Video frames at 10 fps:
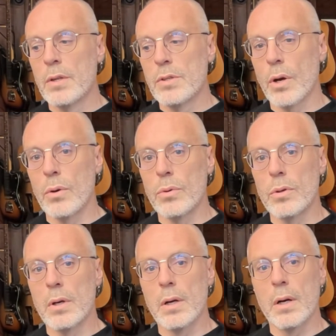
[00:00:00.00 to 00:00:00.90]

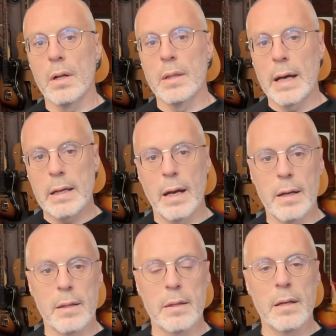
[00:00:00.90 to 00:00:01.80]
So that
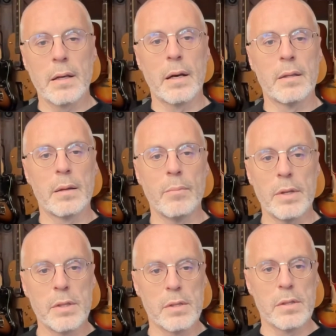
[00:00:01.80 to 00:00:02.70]
kind of thinking, I think,
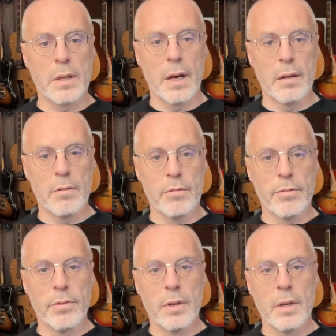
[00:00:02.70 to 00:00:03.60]
misses the kind
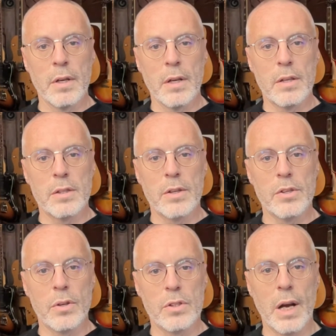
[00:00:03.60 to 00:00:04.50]
of
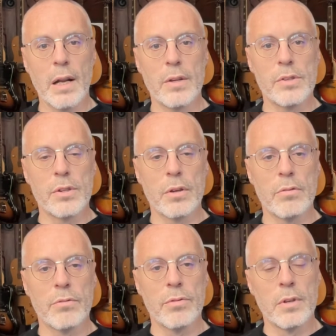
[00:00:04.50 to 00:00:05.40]
essential challenge
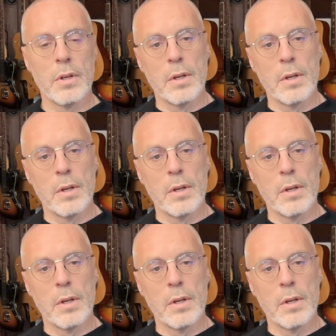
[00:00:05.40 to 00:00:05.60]
of